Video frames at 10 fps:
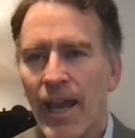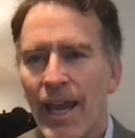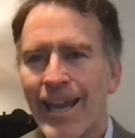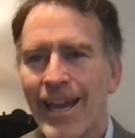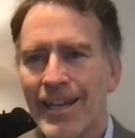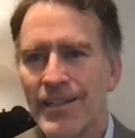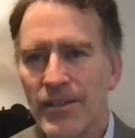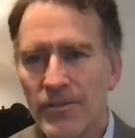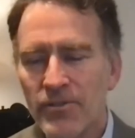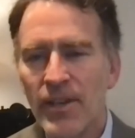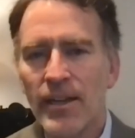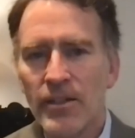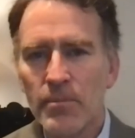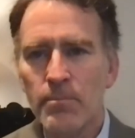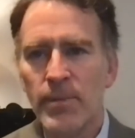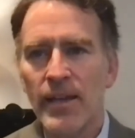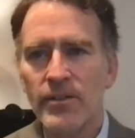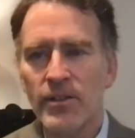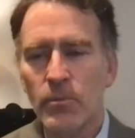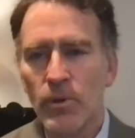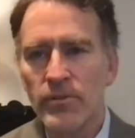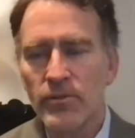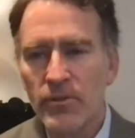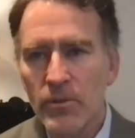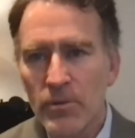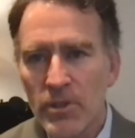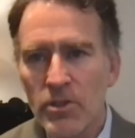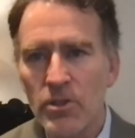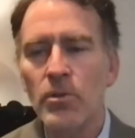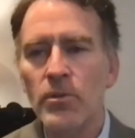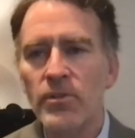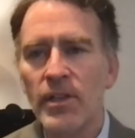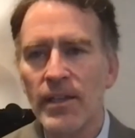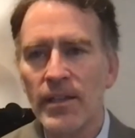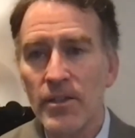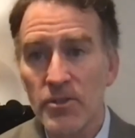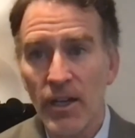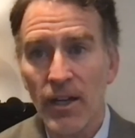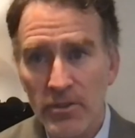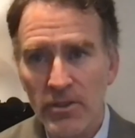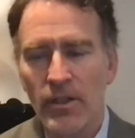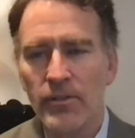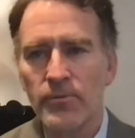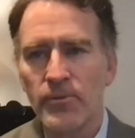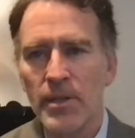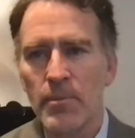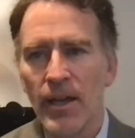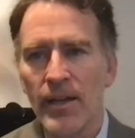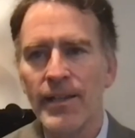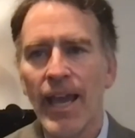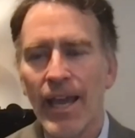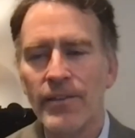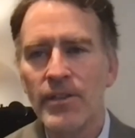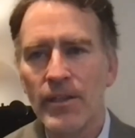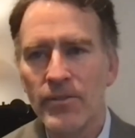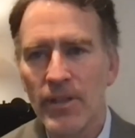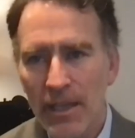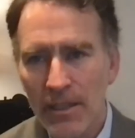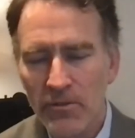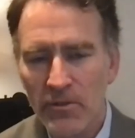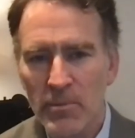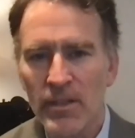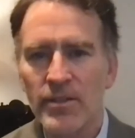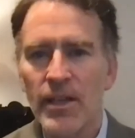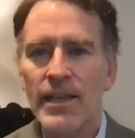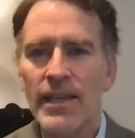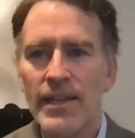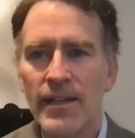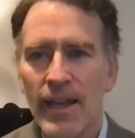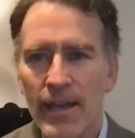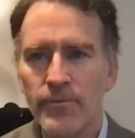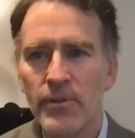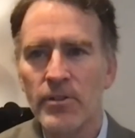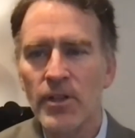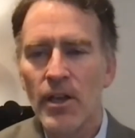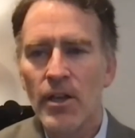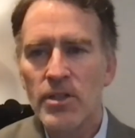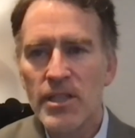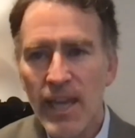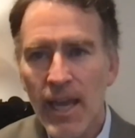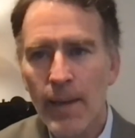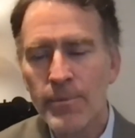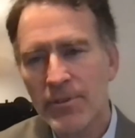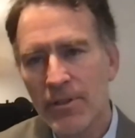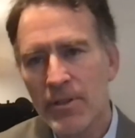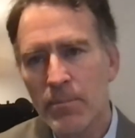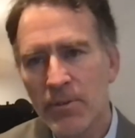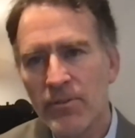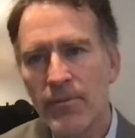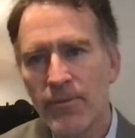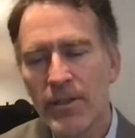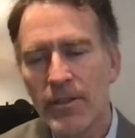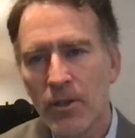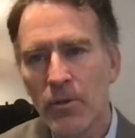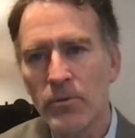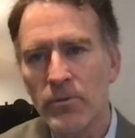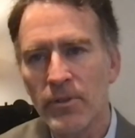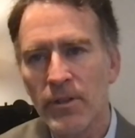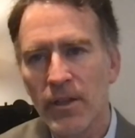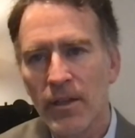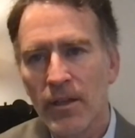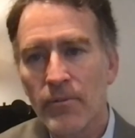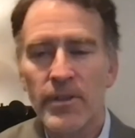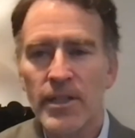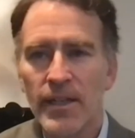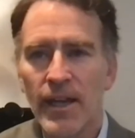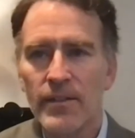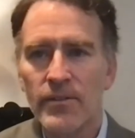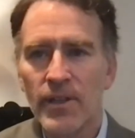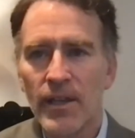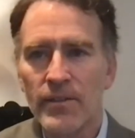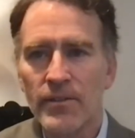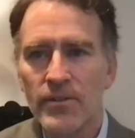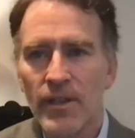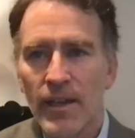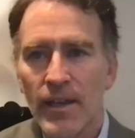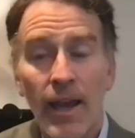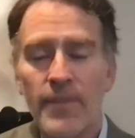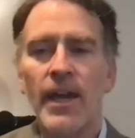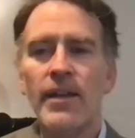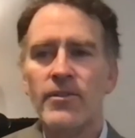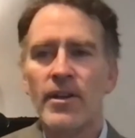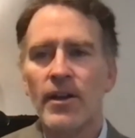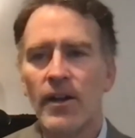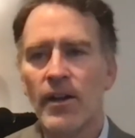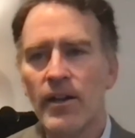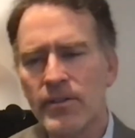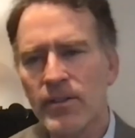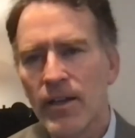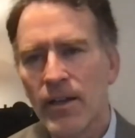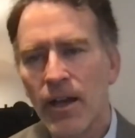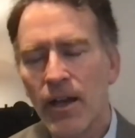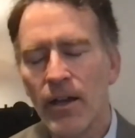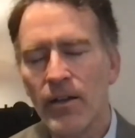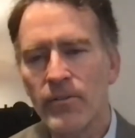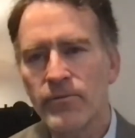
and Senator Benton was soon using John Charles Fremont as his instrument in an effort to capture the Pacific coast for the United States. And that is the heart of